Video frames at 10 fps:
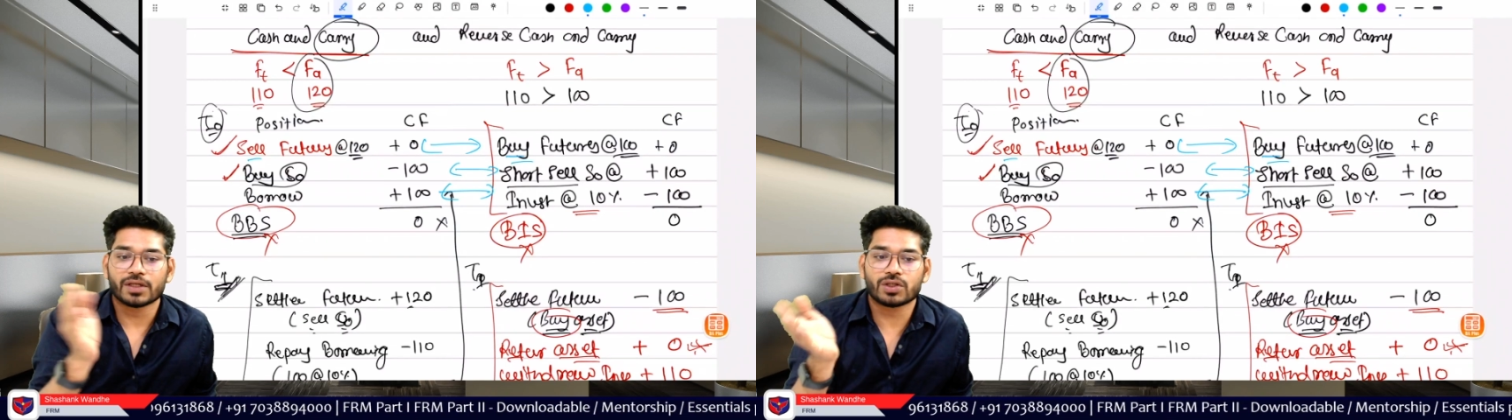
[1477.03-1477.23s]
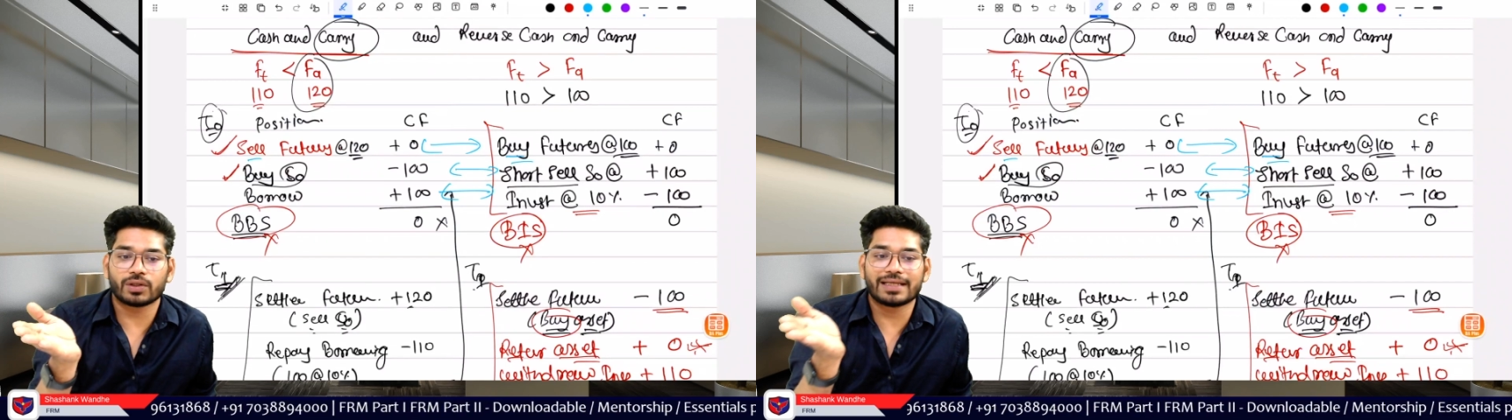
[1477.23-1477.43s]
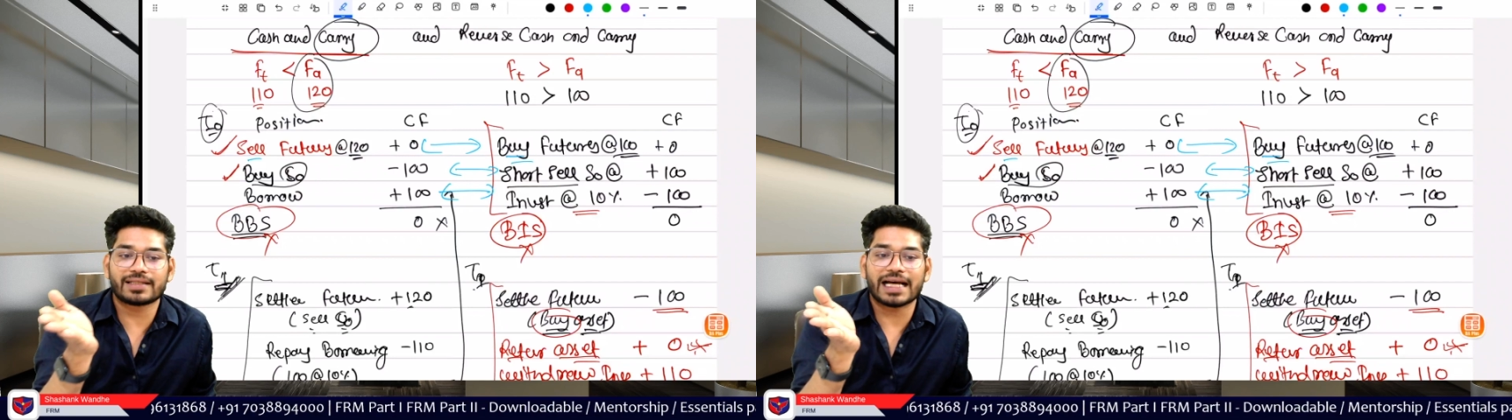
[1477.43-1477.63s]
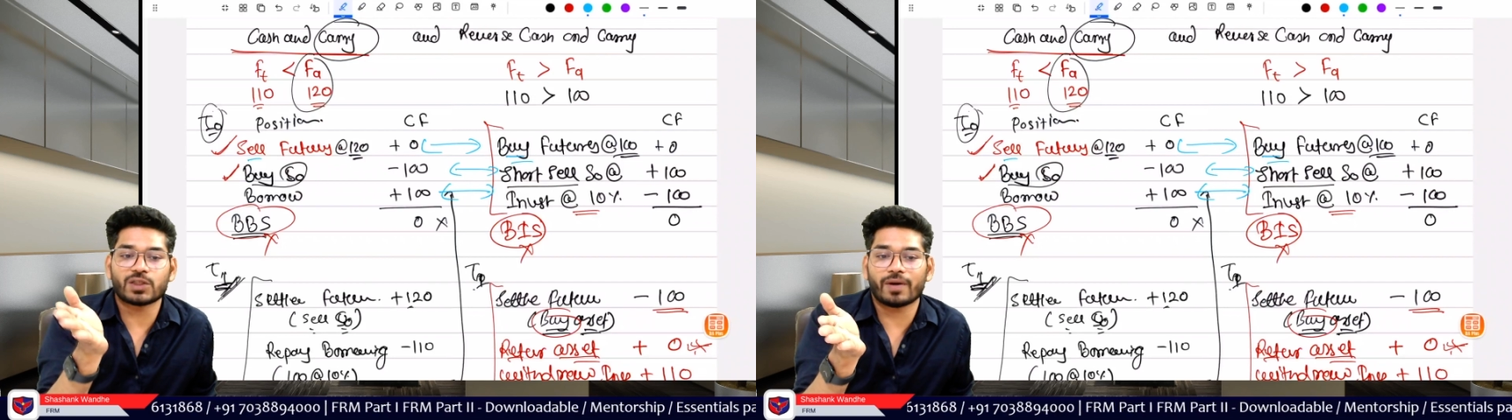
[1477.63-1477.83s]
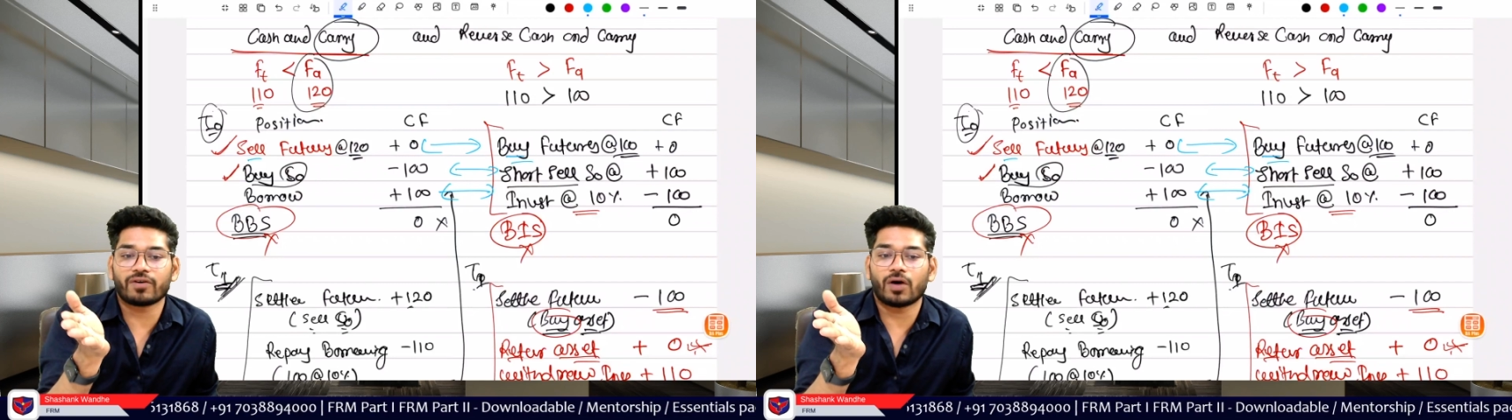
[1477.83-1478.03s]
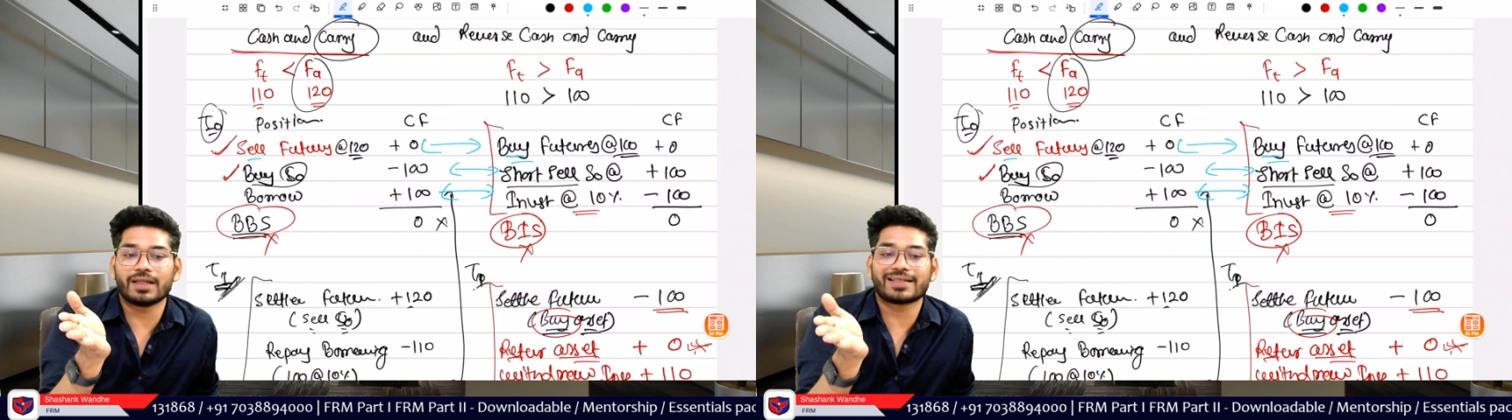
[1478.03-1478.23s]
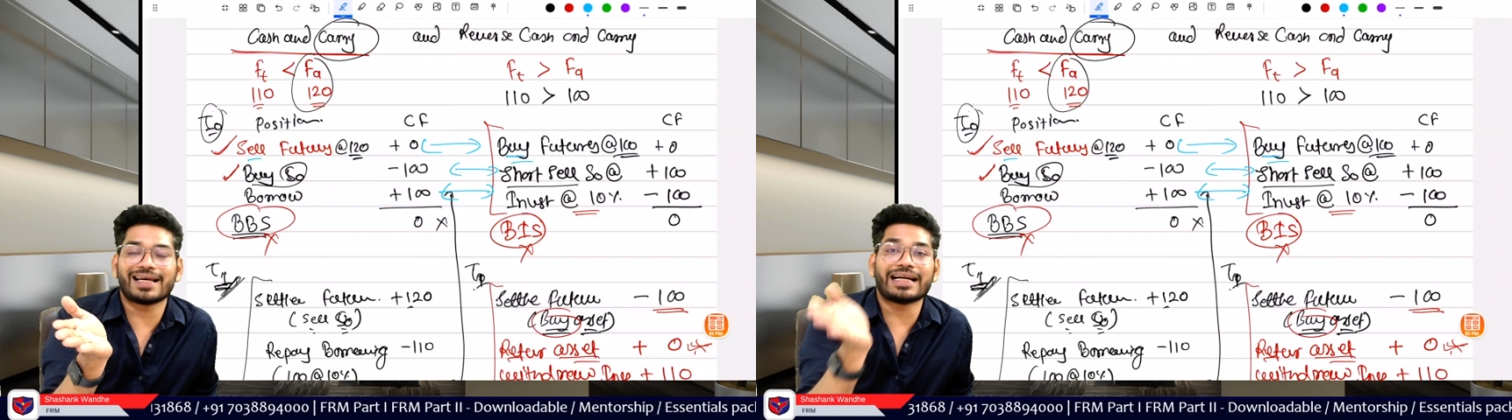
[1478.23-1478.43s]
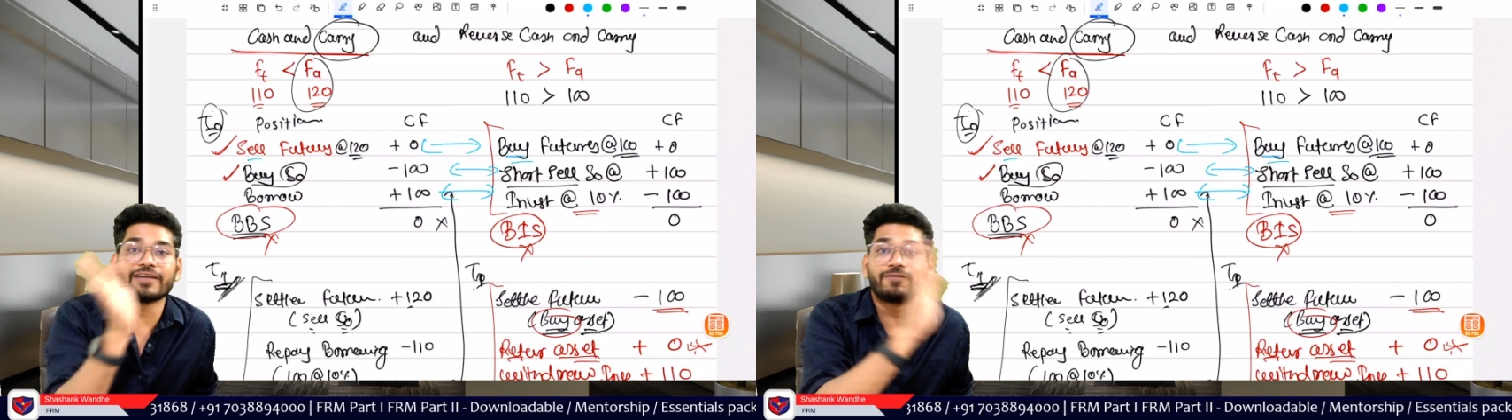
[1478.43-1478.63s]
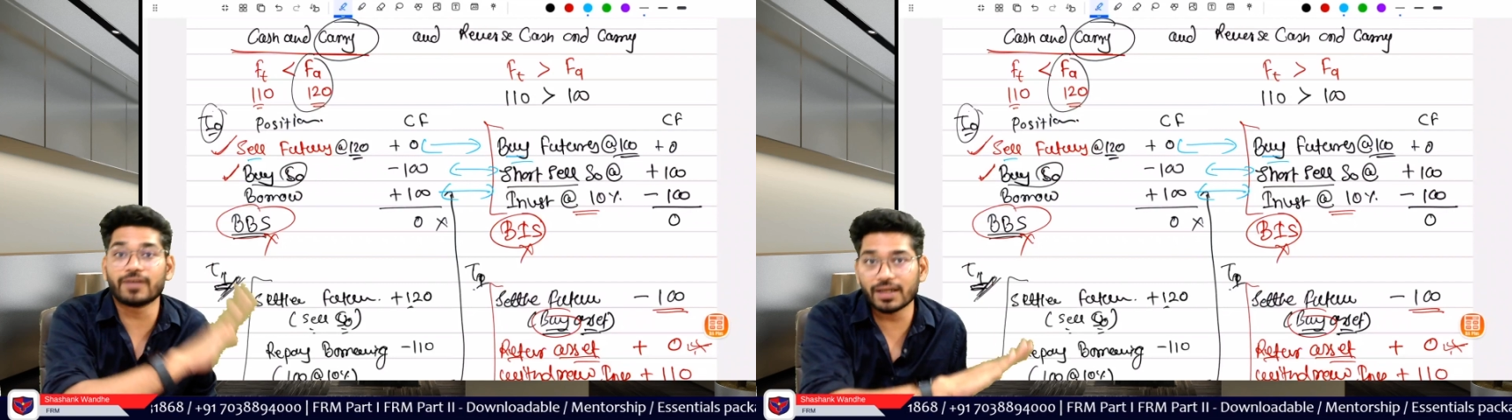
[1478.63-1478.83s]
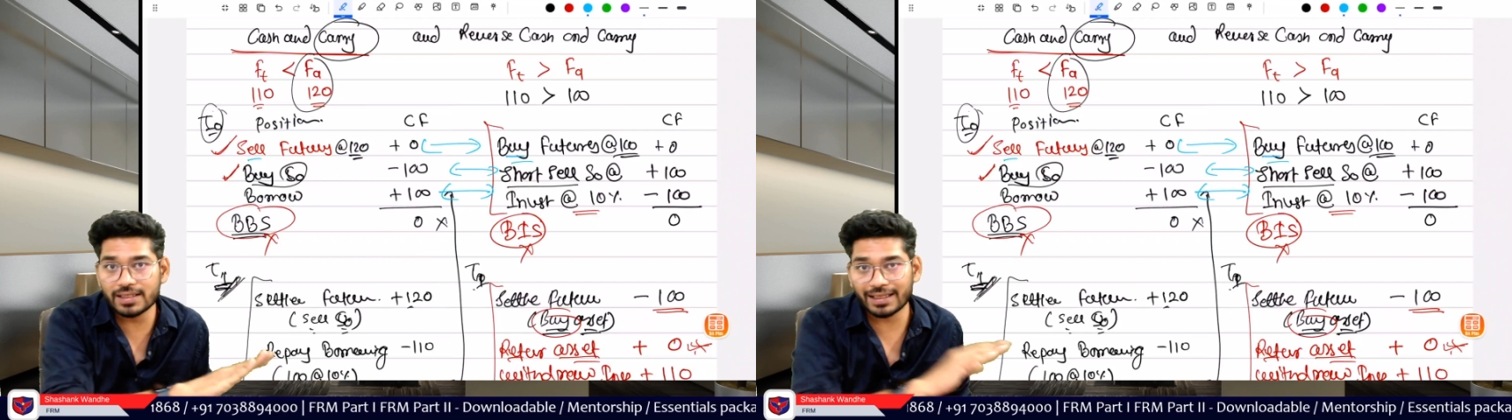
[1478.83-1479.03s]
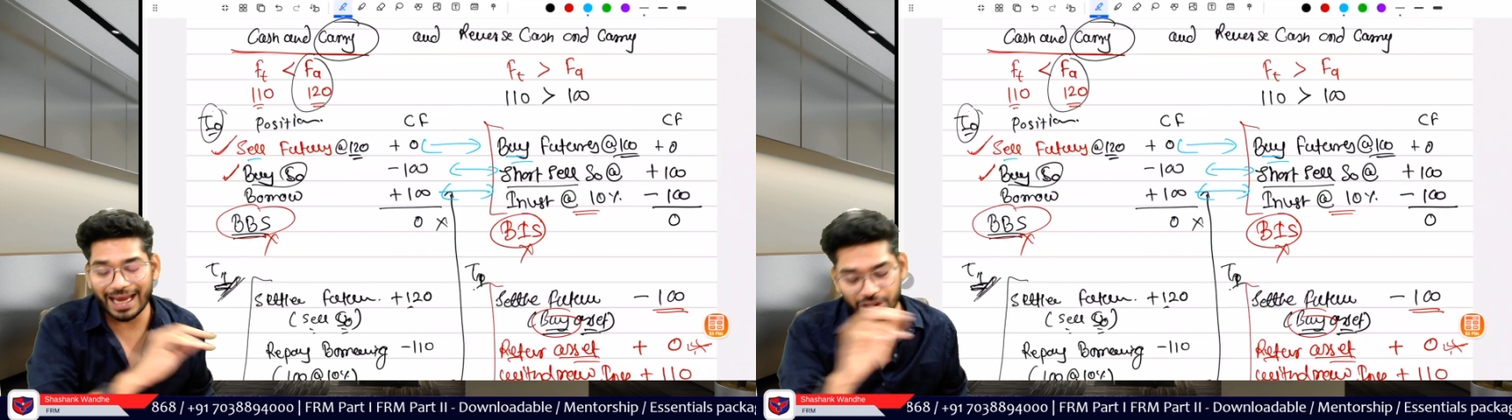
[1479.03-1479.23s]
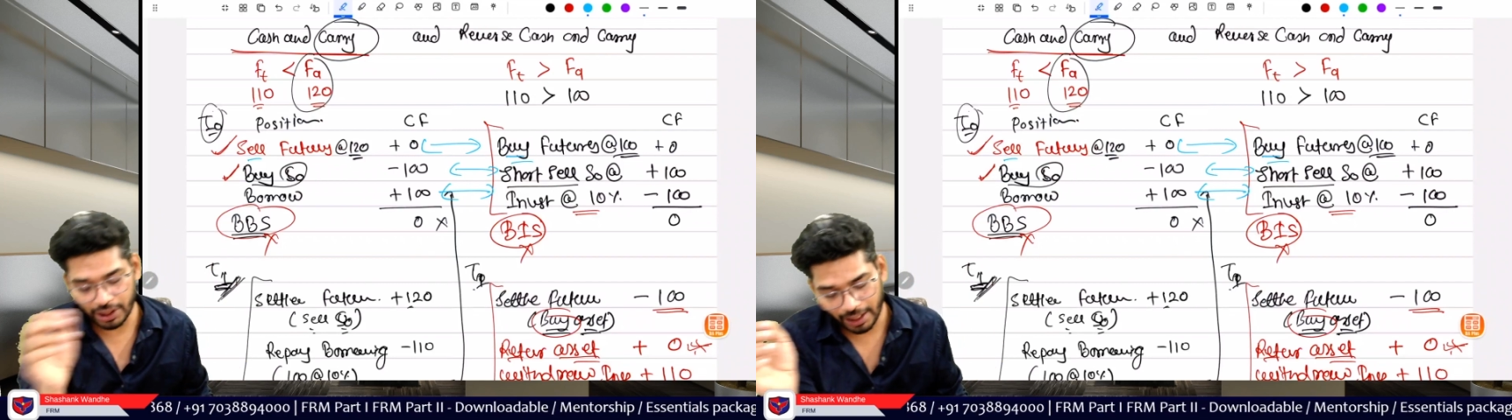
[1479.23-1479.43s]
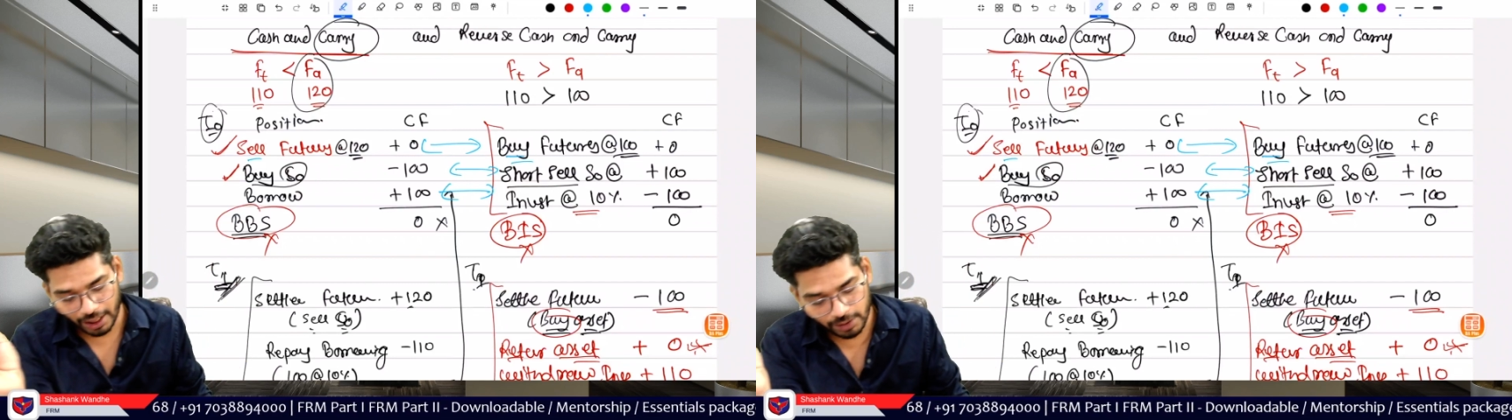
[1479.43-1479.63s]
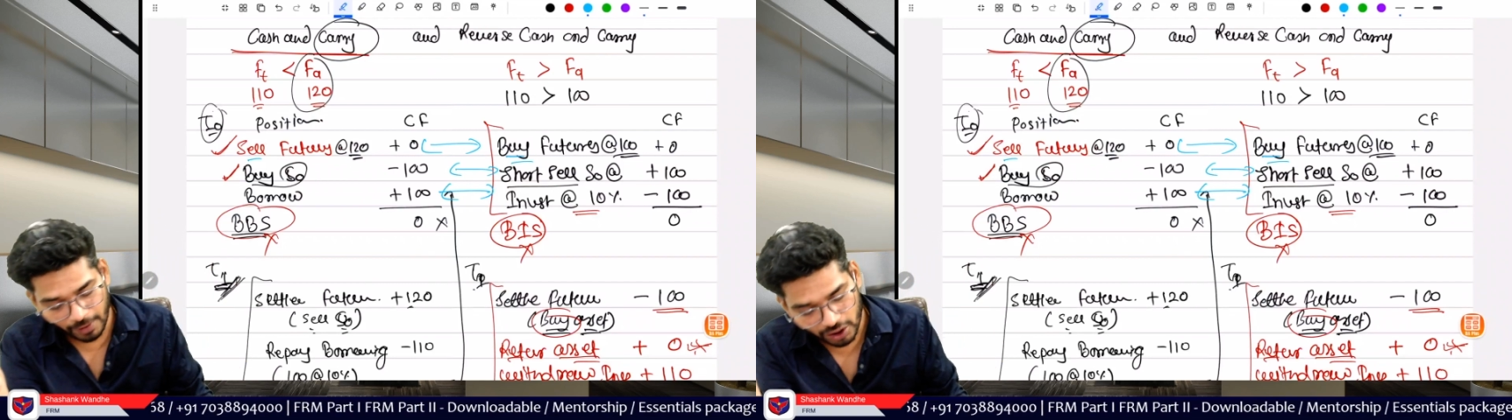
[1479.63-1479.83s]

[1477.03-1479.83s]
So that's why we call this a reverse cash and carry,